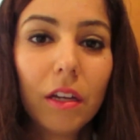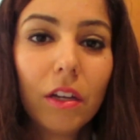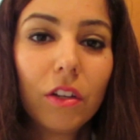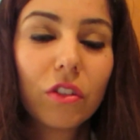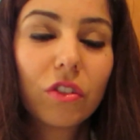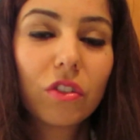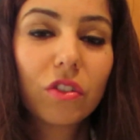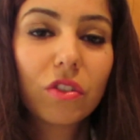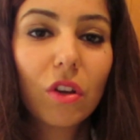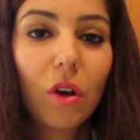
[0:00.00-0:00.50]

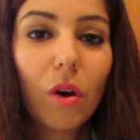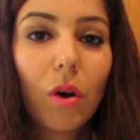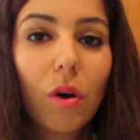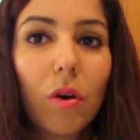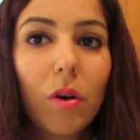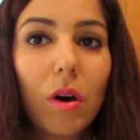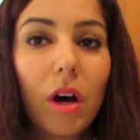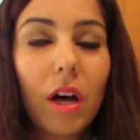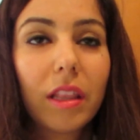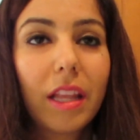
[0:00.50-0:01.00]

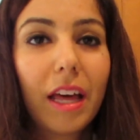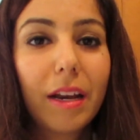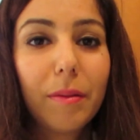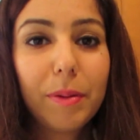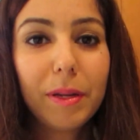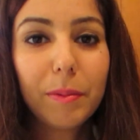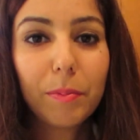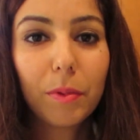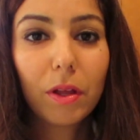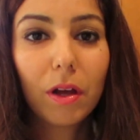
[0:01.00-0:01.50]
So a lot of
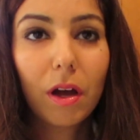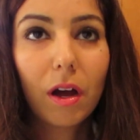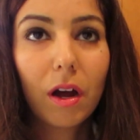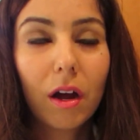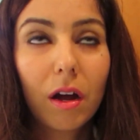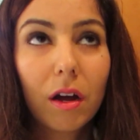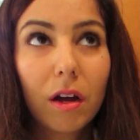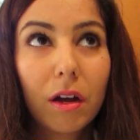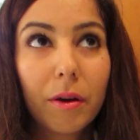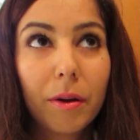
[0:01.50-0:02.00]
people
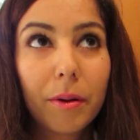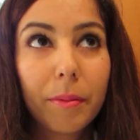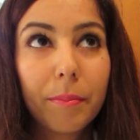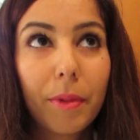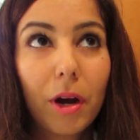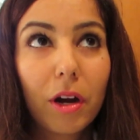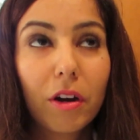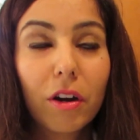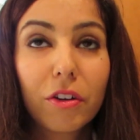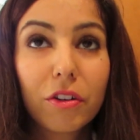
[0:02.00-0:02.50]

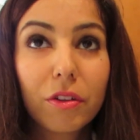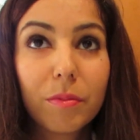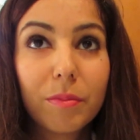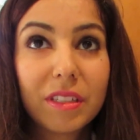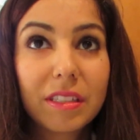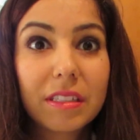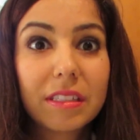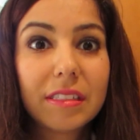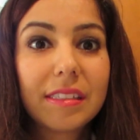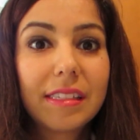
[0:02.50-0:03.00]
are under the
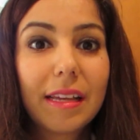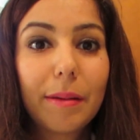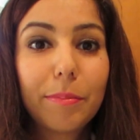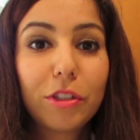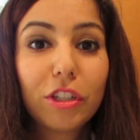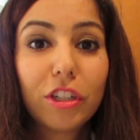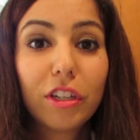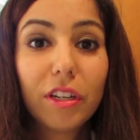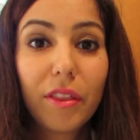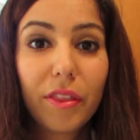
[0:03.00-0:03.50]

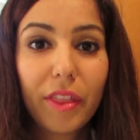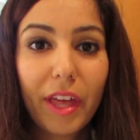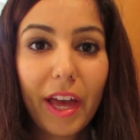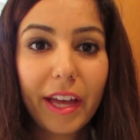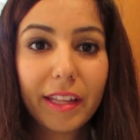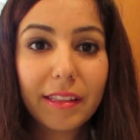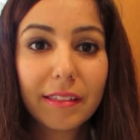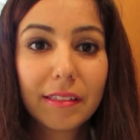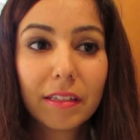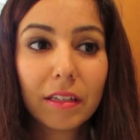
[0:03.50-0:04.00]
misconception
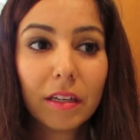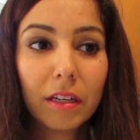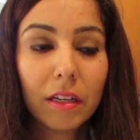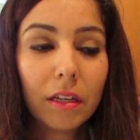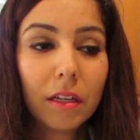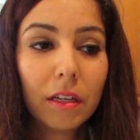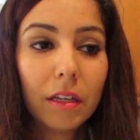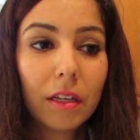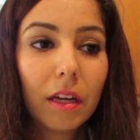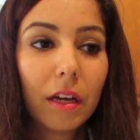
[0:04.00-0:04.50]
that
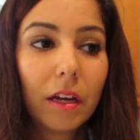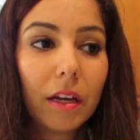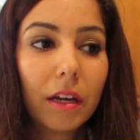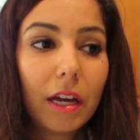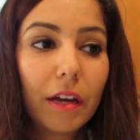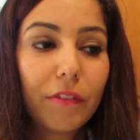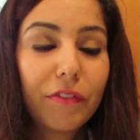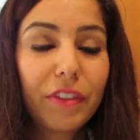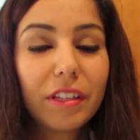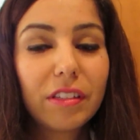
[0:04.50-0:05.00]

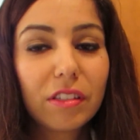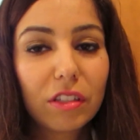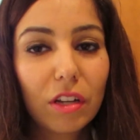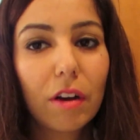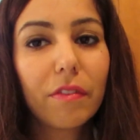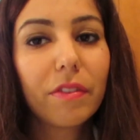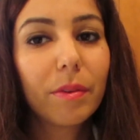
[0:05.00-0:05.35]
if they starve